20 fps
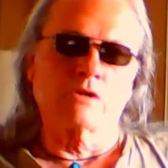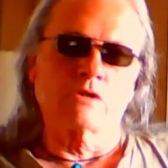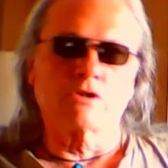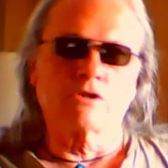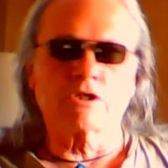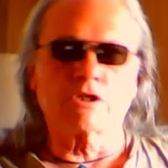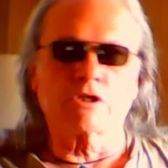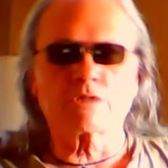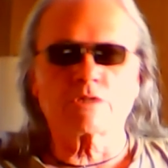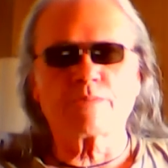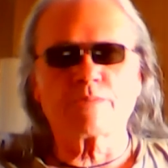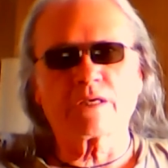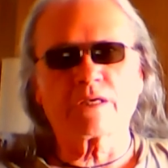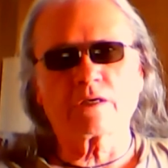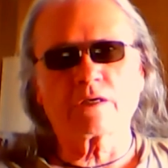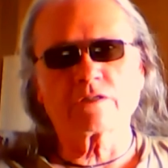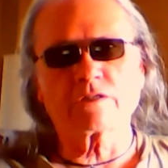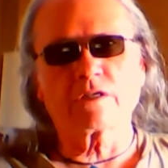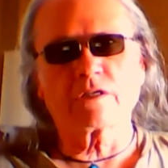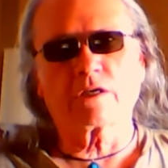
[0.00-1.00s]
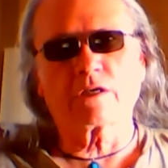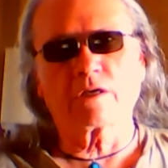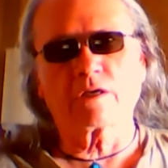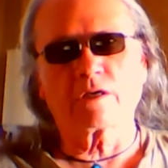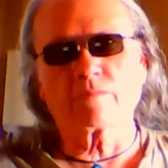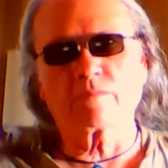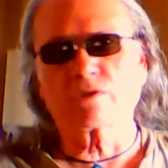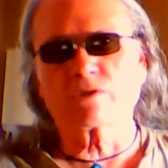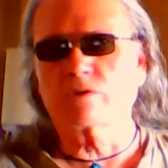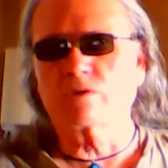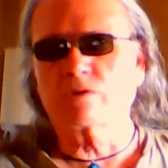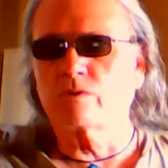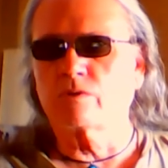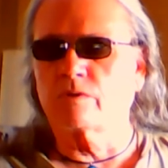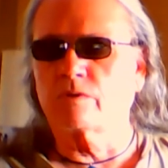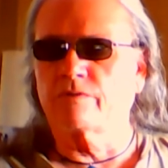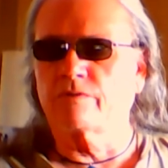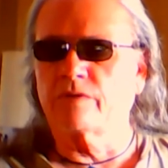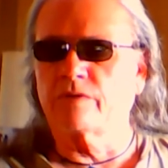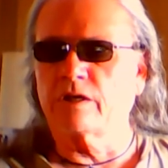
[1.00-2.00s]
Just because it comes
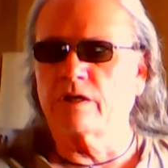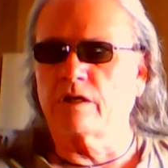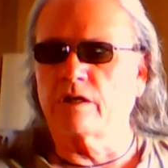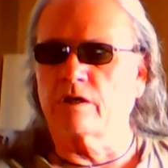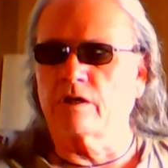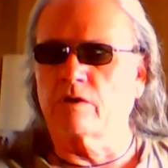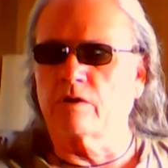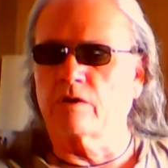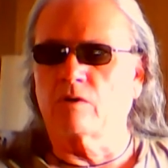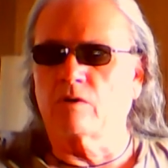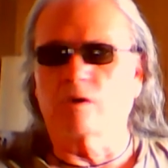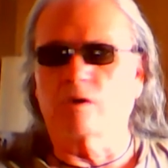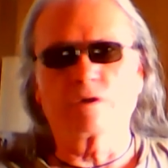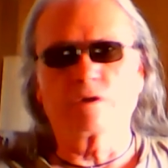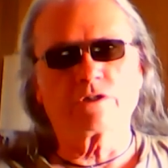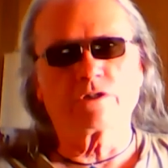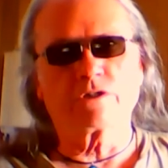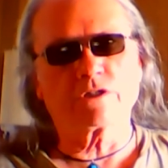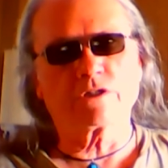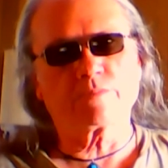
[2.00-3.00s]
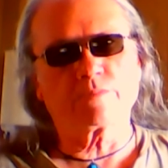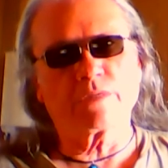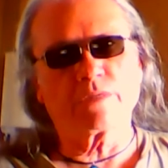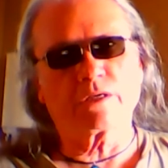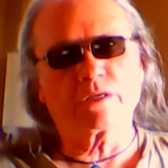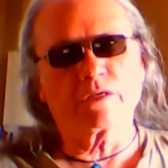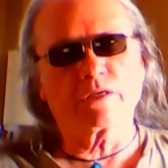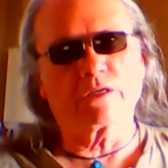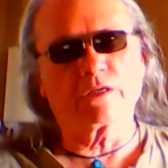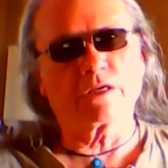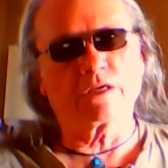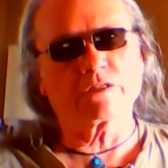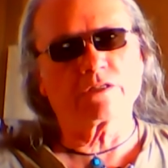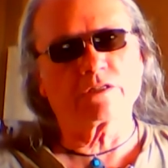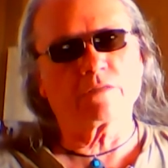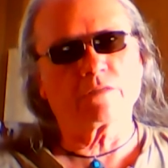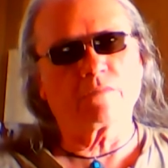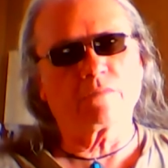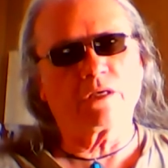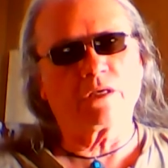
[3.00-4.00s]
through a video, or just because,
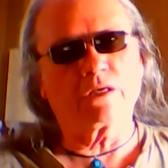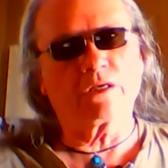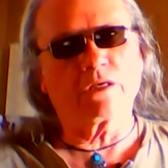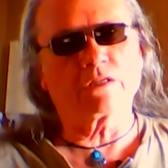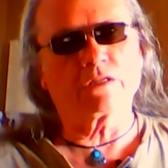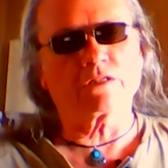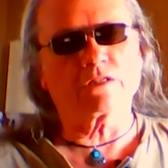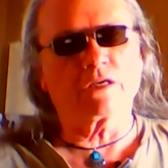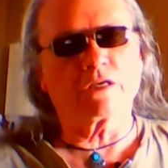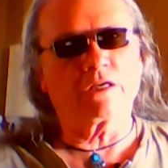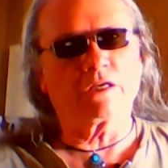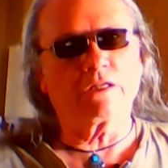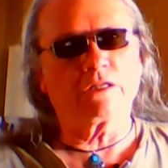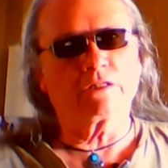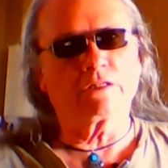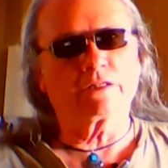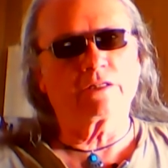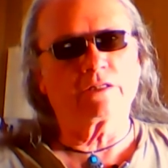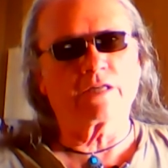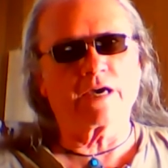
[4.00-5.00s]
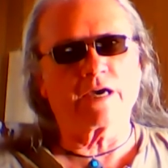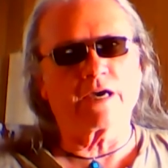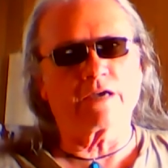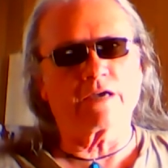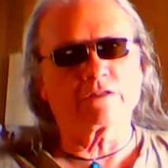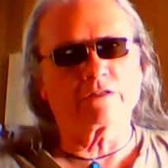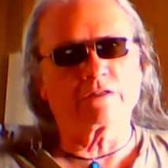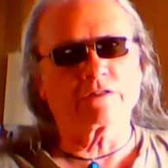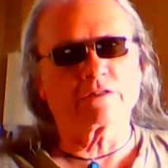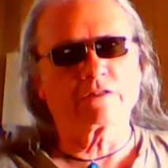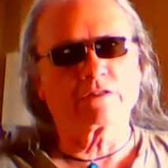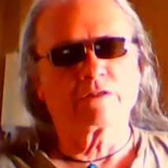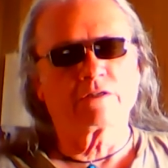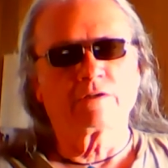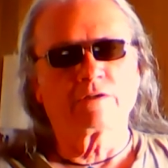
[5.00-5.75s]
doesn't mean it's any less.